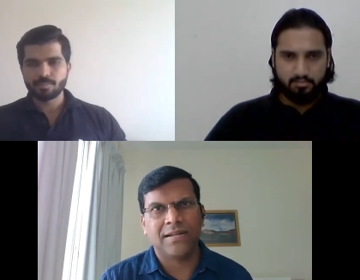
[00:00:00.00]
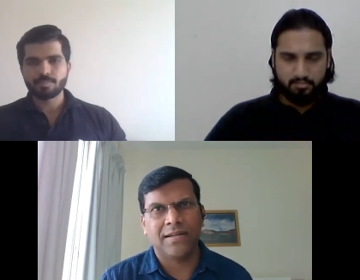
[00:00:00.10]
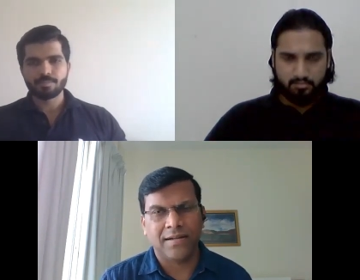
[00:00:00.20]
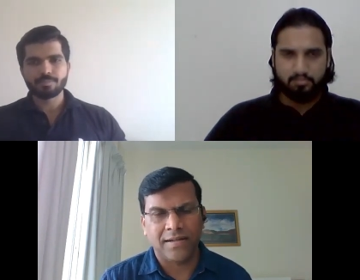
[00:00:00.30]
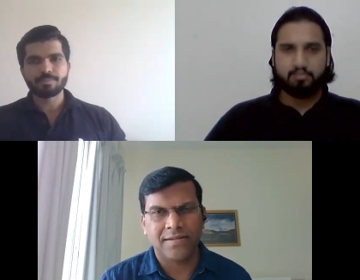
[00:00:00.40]
Speaker 1: like
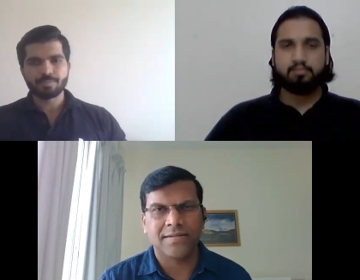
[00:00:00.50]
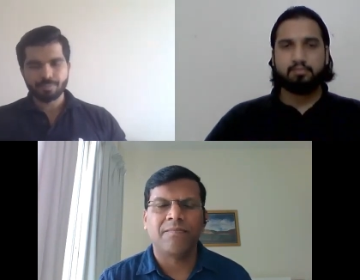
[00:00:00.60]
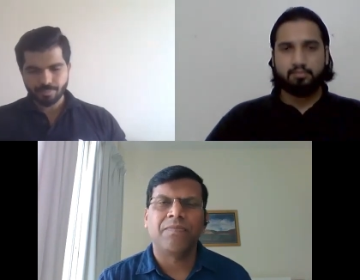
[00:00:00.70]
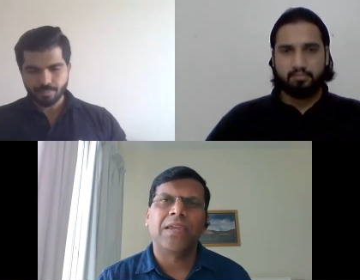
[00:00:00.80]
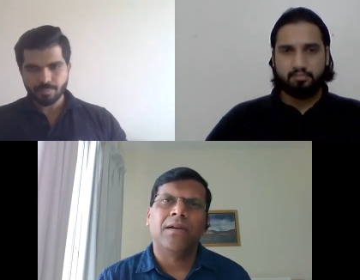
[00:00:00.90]
us.
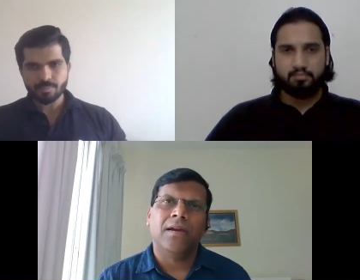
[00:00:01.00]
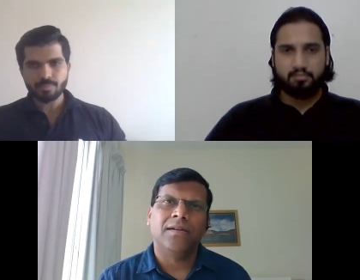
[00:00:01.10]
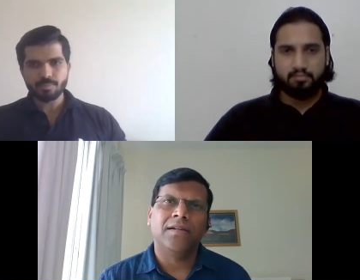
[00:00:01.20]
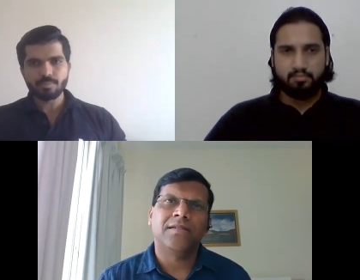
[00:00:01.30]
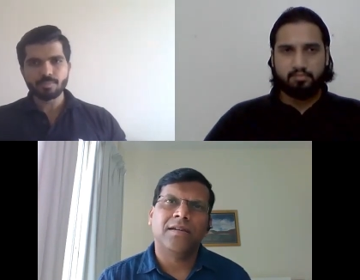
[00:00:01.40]
And
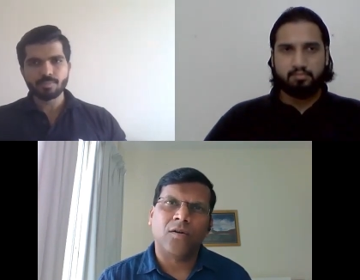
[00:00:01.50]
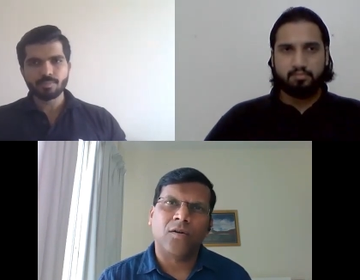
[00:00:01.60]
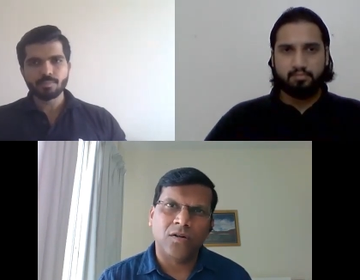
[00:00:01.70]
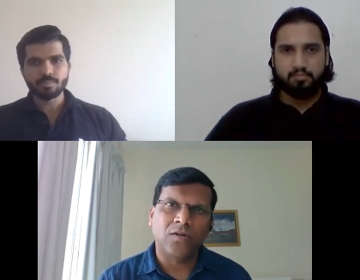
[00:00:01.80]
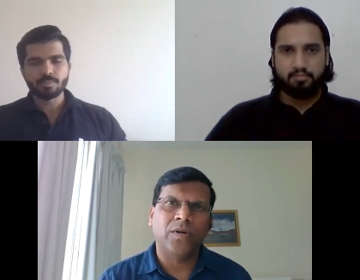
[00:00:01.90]
it's an
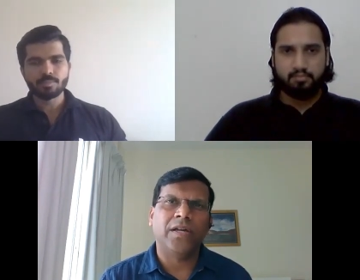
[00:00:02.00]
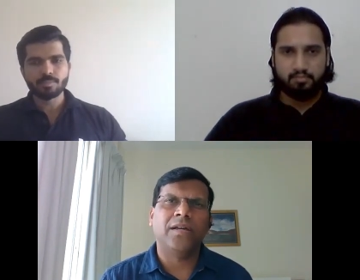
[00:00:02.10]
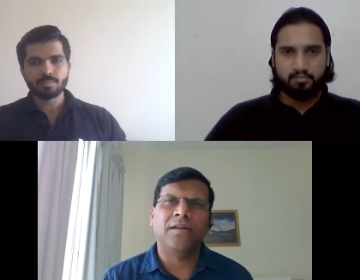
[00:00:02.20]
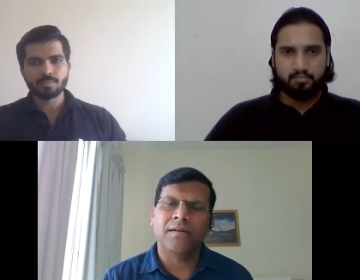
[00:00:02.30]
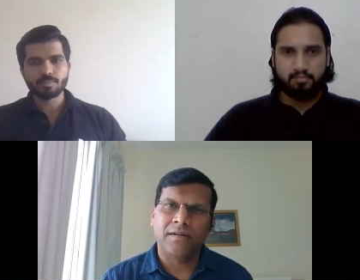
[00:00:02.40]

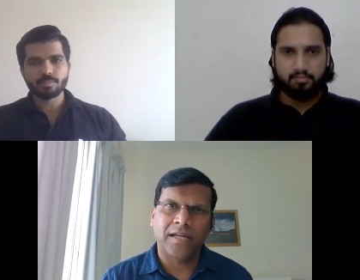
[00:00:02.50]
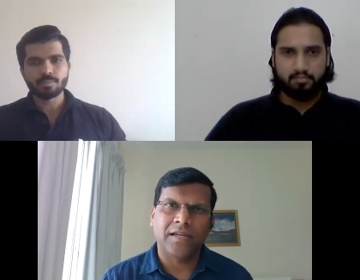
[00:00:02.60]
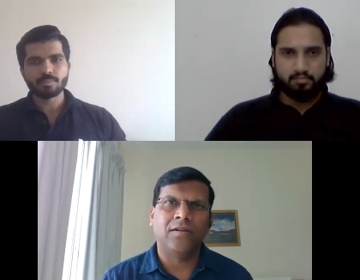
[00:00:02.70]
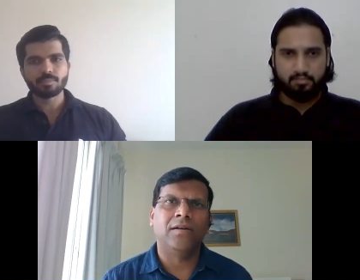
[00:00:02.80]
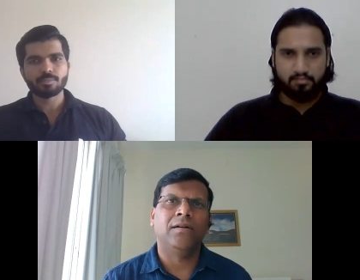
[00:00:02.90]
ongoing,
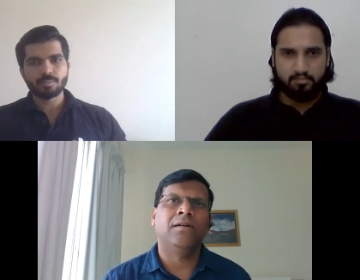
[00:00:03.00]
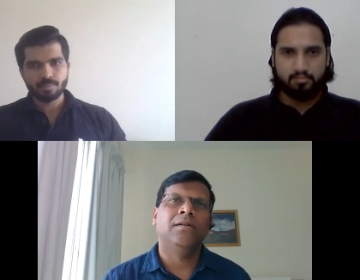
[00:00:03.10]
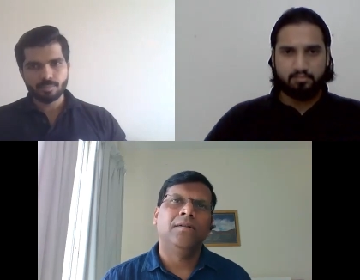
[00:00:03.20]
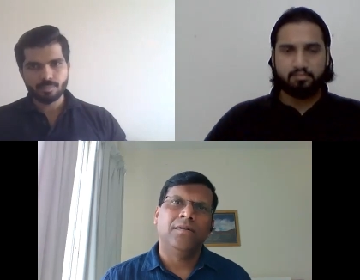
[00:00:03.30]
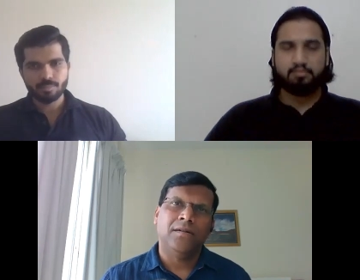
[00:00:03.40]
regular,
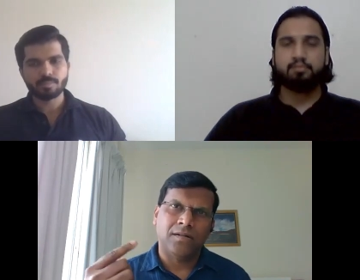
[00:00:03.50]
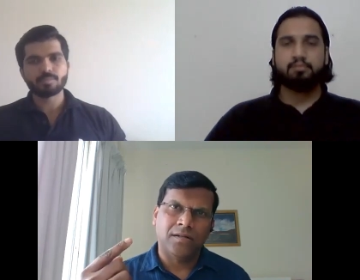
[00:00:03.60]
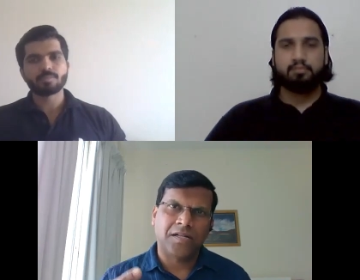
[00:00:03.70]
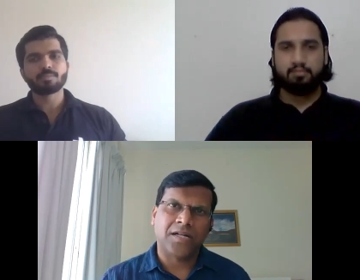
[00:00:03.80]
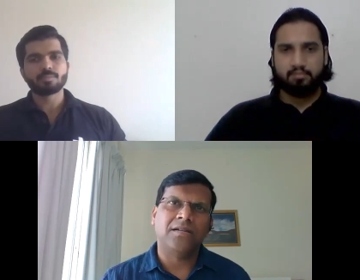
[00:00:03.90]

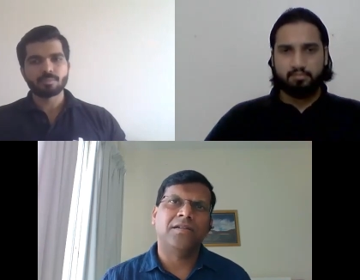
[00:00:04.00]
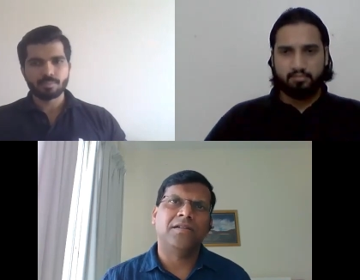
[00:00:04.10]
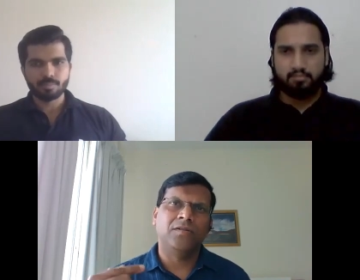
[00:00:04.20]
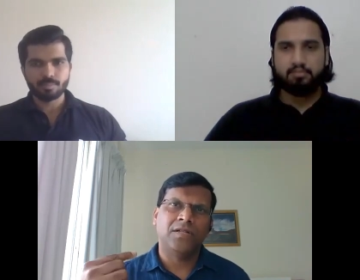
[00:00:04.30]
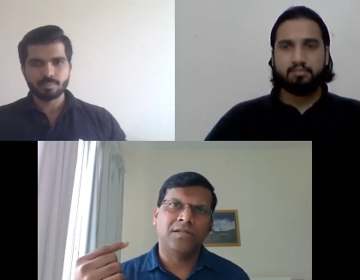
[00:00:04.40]
uh,
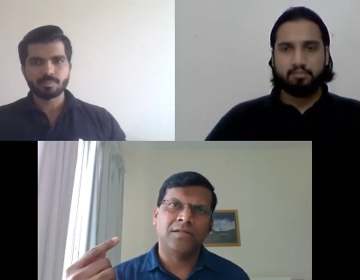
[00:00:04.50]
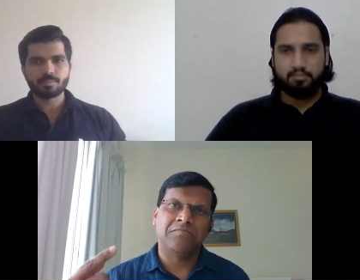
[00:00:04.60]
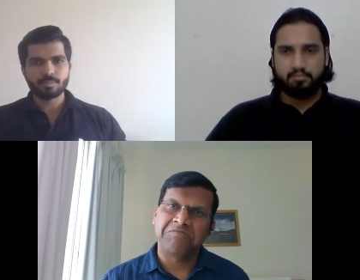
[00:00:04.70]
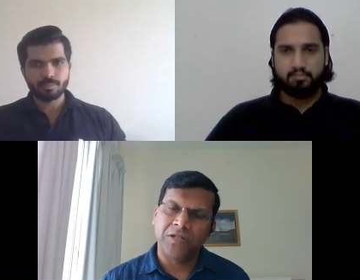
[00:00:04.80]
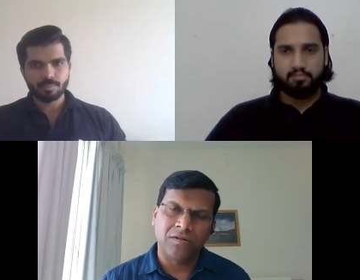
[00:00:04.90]
continuous,
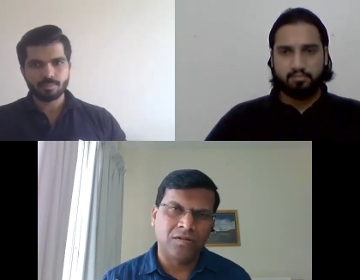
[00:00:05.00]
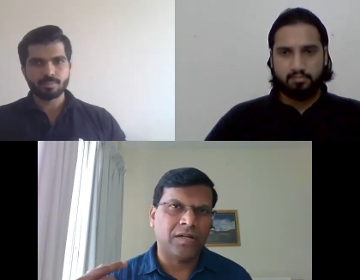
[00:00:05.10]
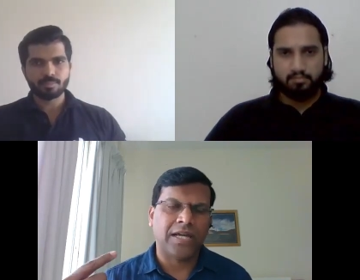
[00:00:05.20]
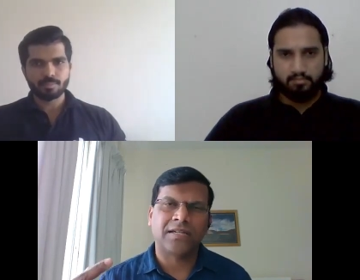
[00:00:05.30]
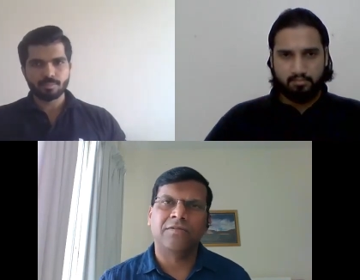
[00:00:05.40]
you know,
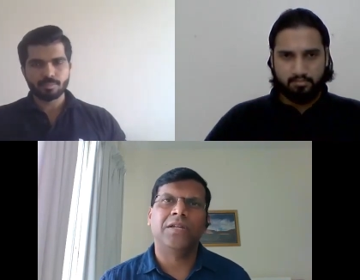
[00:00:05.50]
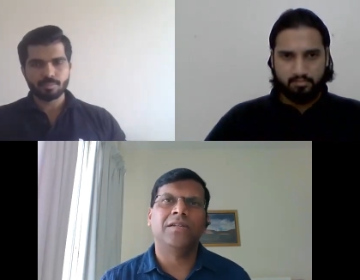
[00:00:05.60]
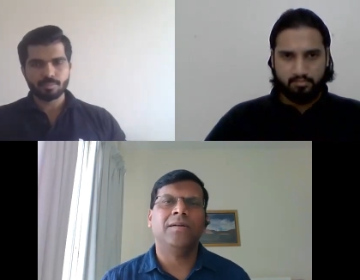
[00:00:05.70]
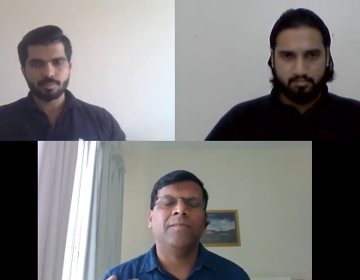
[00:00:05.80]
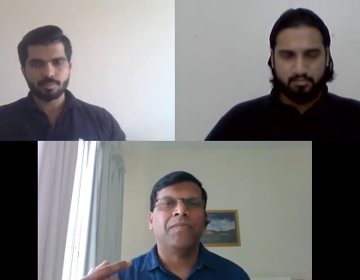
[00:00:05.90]

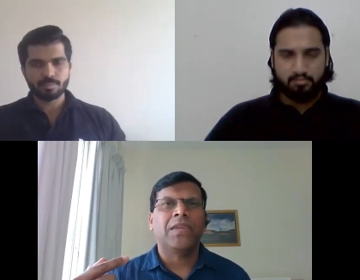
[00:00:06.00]
activity.